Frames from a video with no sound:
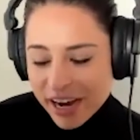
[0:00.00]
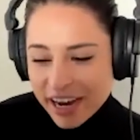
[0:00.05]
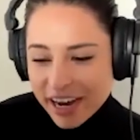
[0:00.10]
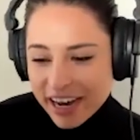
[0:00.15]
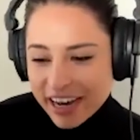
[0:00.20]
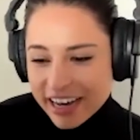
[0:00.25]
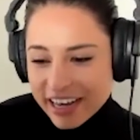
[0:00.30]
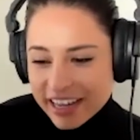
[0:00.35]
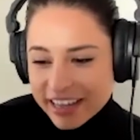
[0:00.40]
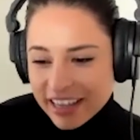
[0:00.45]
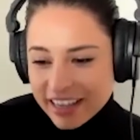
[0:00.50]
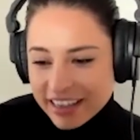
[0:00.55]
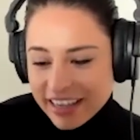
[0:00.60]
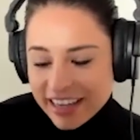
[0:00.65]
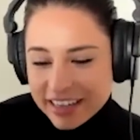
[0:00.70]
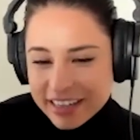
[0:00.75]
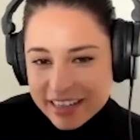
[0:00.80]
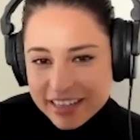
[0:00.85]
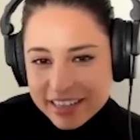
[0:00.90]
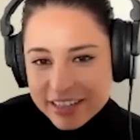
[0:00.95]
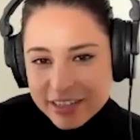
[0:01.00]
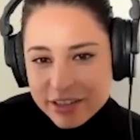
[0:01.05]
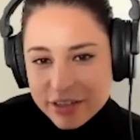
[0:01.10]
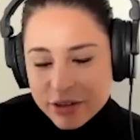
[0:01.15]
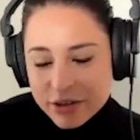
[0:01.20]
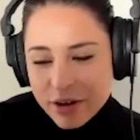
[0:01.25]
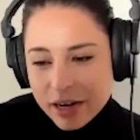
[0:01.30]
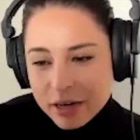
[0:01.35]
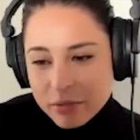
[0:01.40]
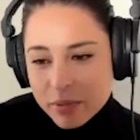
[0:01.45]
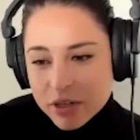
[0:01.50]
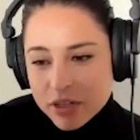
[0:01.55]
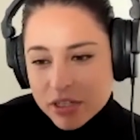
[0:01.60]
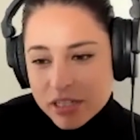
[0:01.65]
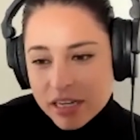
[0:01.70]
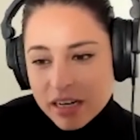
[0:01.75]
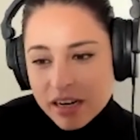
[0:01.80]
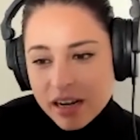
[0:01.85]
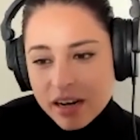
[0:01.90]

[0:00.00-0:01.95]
uh, that that this is the correct person?